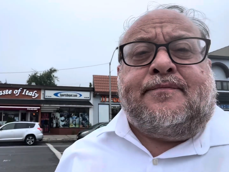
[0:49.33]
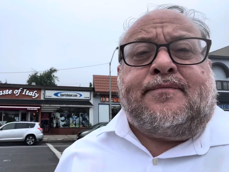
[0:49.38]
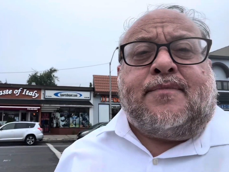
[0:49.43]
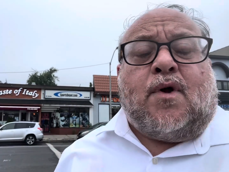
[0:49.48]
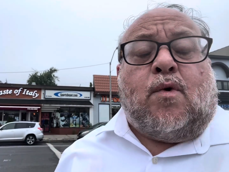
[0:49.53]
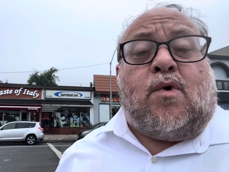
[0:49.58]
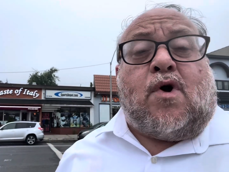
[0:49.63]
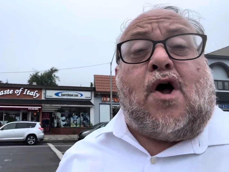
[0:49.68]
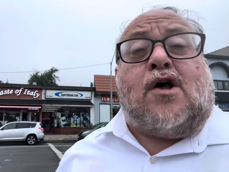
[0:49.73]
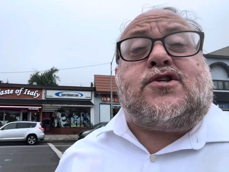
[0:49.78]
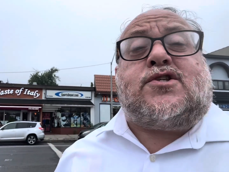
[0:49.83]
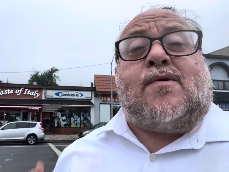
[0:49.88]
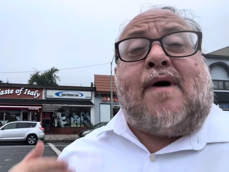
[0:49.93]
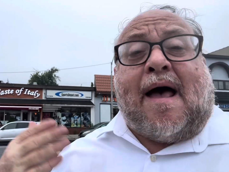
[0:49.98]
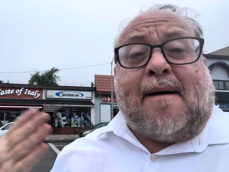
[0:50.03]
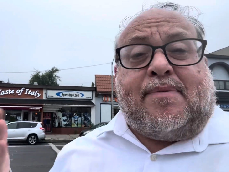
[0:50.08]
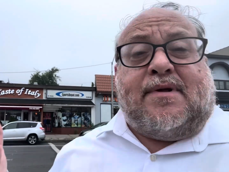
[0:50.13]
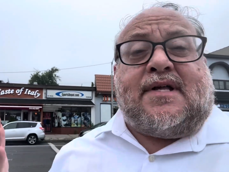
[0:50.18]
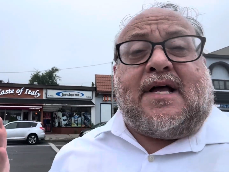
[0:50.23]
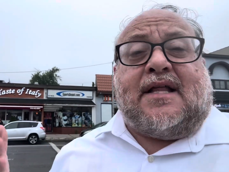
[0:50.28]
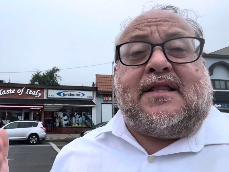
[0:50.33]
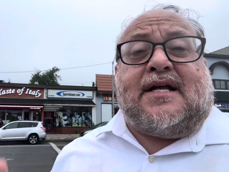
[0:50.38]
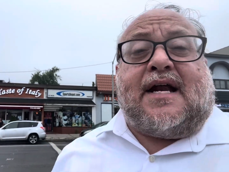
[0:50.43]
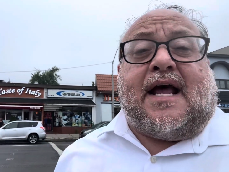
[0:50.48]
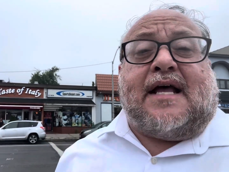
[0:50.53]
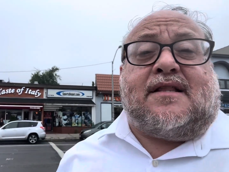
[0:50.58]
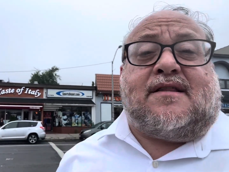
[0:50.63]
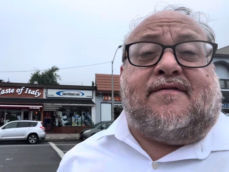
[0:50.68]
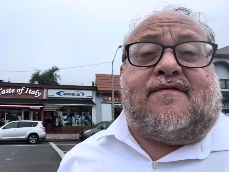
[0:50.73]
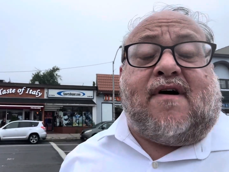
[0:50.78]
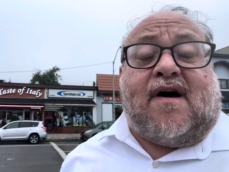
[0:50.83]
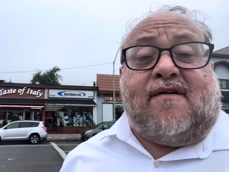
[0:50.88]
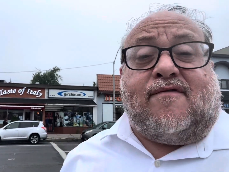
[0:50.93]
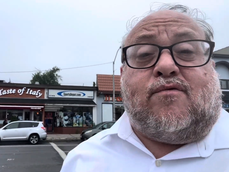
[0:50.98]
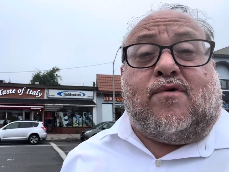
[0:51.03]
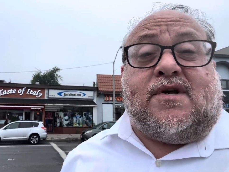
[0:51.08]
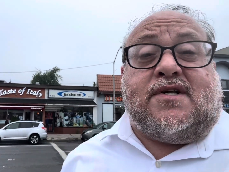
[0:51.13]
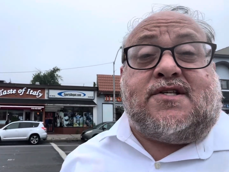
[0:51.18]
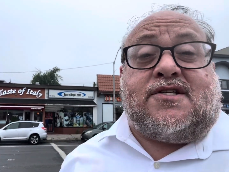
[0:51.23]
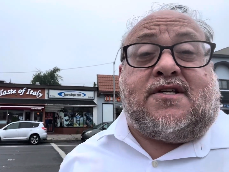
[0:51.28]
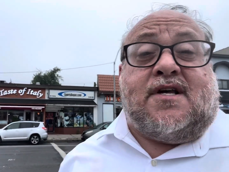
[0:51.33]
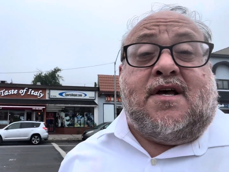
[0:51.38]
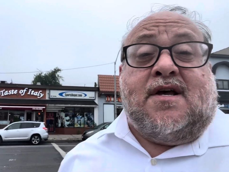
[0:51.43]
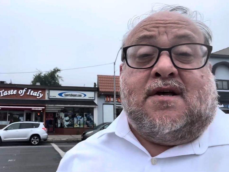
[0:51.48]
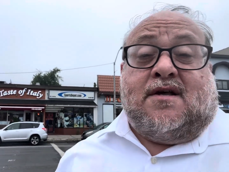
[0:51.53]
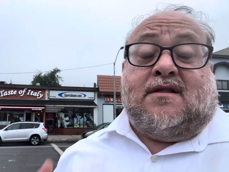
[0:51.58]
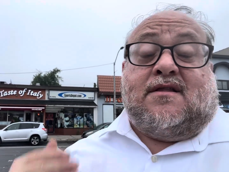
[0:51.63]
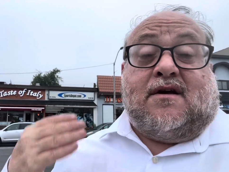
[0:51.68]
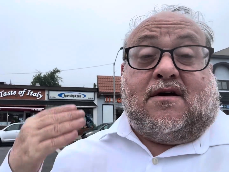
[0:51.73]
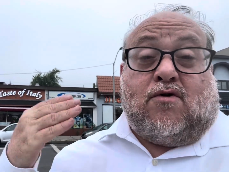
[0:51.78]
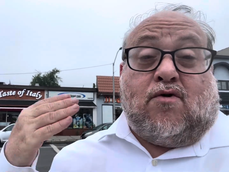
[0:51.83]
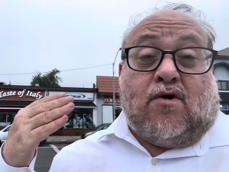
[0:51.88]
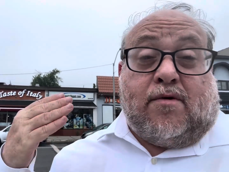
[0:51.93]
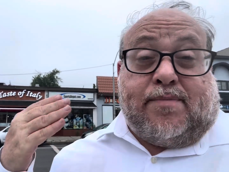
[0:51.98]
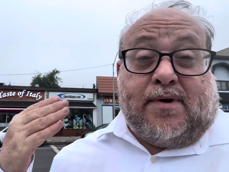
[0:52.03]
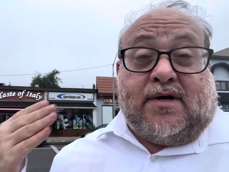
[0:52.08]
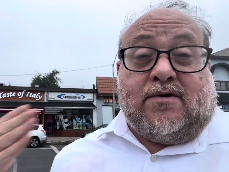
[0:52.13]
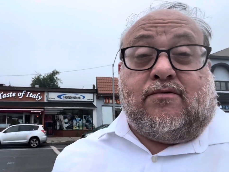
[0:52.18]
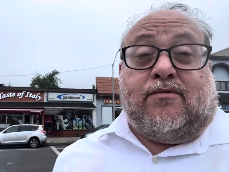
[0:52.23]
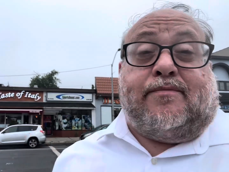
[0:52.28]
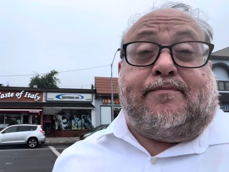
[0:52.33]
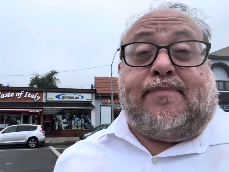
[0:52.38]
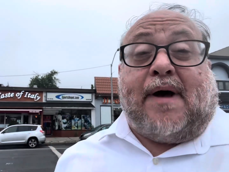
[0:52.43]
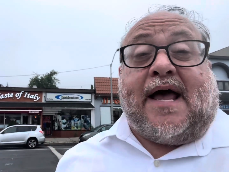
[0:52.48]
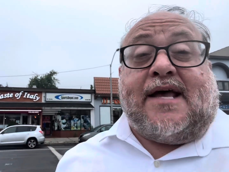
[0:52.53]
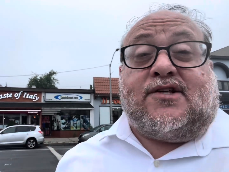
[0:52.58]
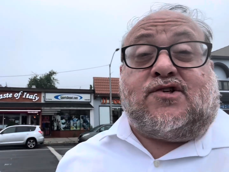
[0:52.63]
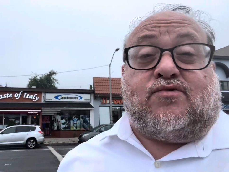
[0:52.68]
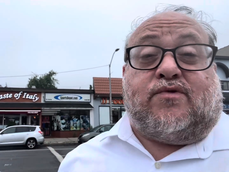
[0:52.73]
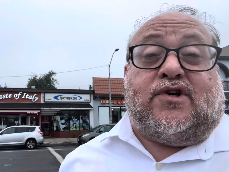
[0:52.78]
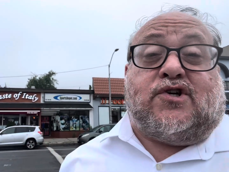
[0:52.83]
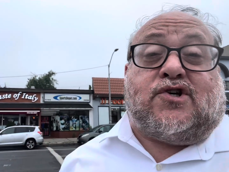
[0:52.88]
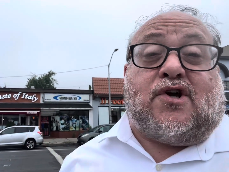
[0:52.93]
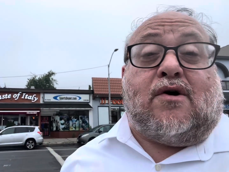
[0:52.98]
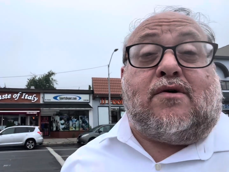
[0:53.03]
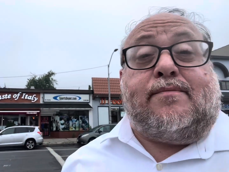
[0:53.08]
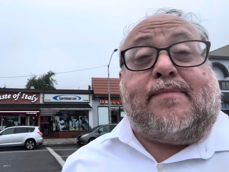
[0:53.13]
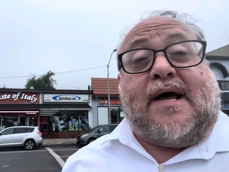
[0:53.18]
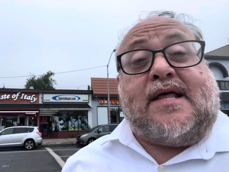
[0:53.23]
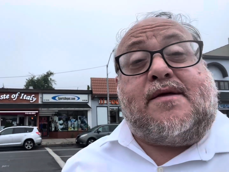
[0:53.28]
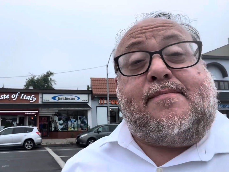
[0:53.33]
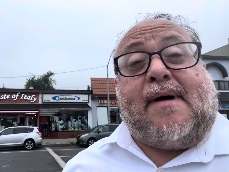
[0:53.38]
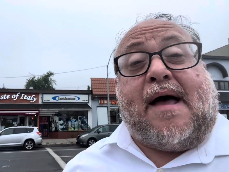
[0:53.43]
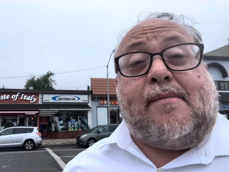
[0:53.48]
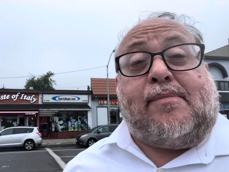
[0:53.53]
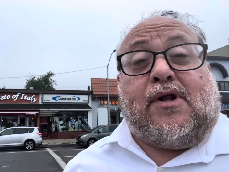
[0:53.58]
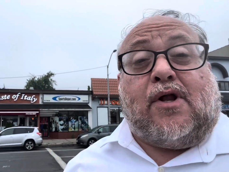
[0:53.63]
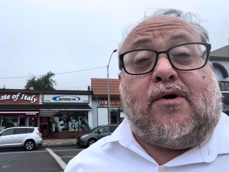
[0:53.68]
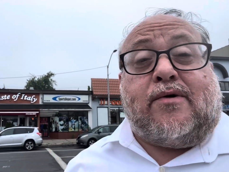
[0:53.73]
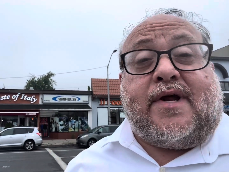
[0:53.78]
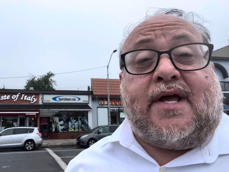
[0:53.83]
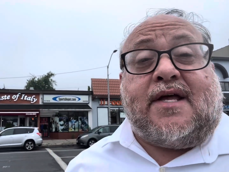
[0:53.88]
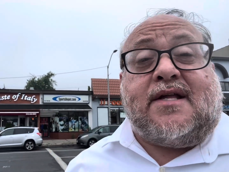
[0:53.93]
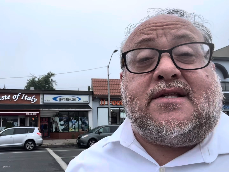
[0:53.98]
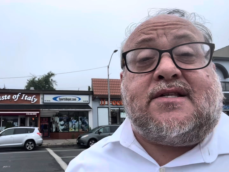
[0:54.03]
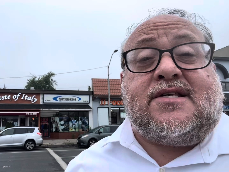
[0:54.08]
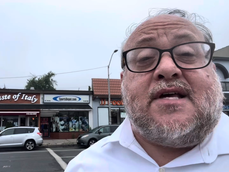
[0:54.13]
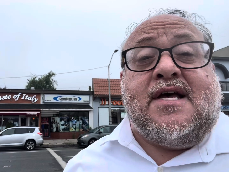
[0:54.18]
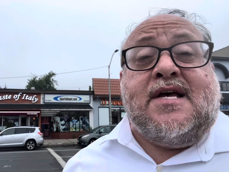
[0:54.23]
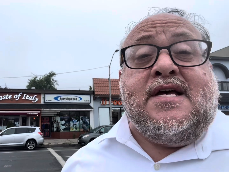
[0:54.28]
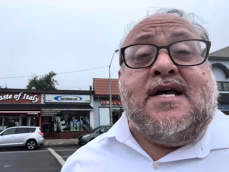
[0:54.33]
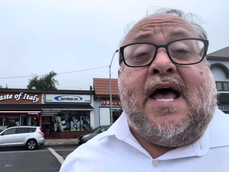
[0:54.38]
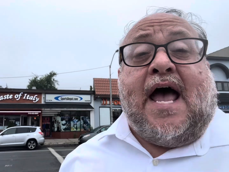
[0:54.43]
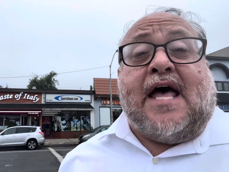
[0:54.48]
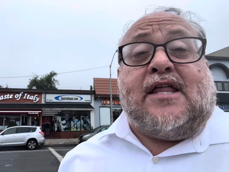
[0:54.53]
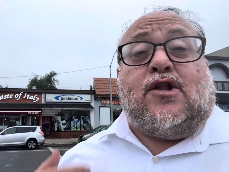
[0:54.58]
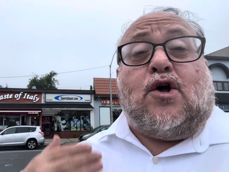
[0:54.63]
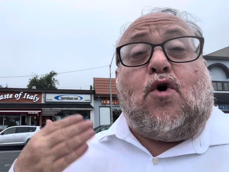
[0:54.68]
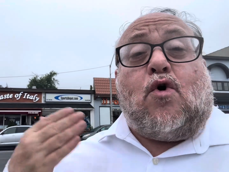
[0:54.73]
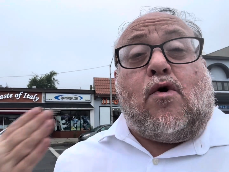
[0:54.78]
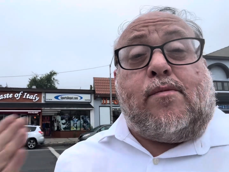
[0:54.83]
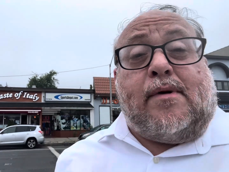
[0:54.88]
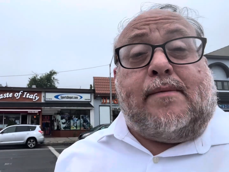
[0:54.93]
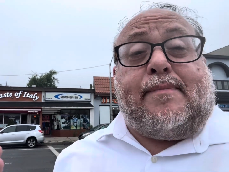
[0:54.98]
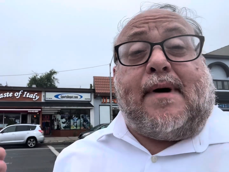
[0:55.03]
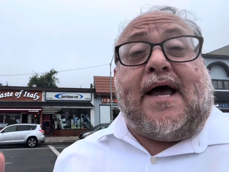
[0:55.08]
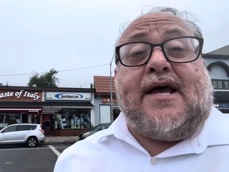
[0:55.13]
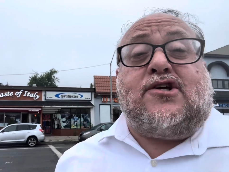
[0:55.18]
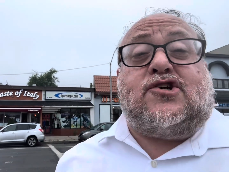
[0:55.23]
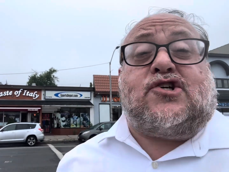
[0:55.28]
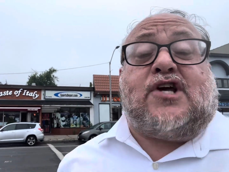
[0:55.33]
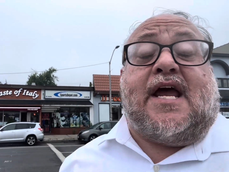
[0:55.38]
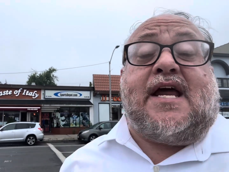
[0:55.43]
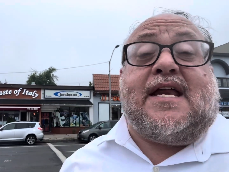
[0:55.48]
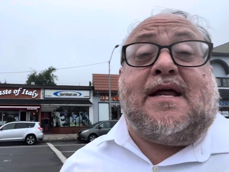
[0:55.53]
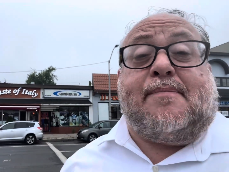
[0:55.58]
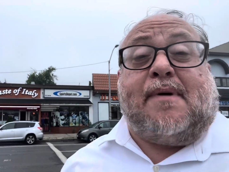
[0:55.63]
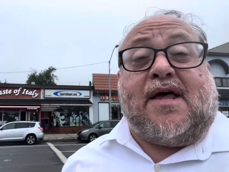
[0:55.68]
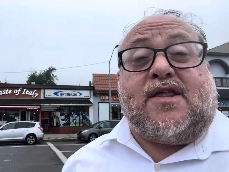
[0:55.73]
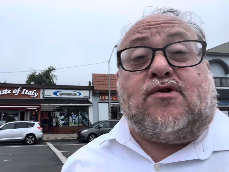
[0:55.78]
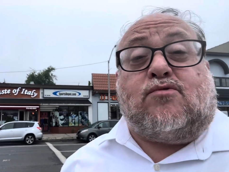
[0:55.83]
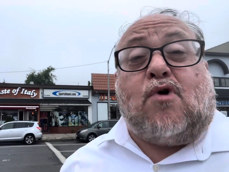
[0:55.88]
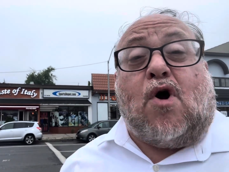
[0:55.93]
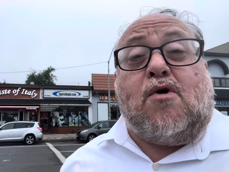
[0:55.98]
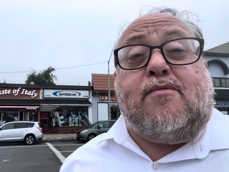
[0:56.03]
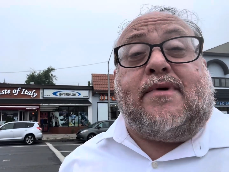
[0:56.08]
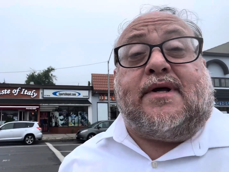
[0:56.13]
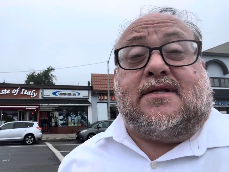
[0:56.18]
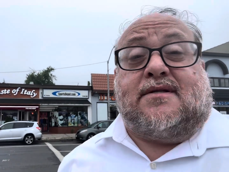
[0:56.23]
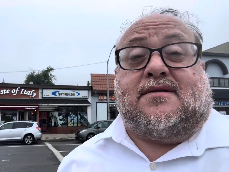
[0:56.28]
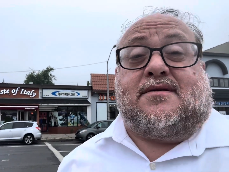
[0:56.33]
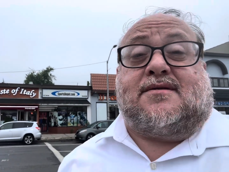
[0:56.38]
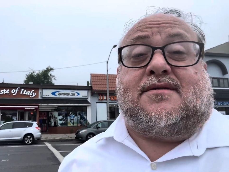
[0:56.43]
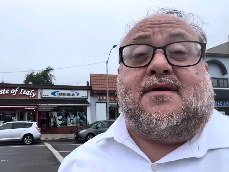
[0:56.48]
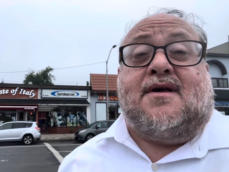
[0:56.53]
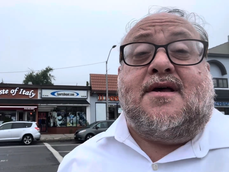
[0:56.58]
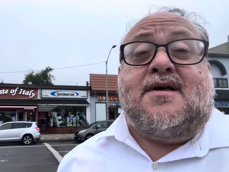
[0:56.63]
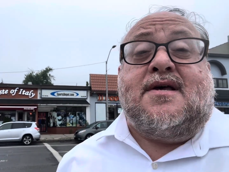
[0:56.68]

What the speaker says: What also happened on the 9th of Av was the Churban Bayis Rishon by the Babylonians and the Churban Bayis Sheni by the Romans.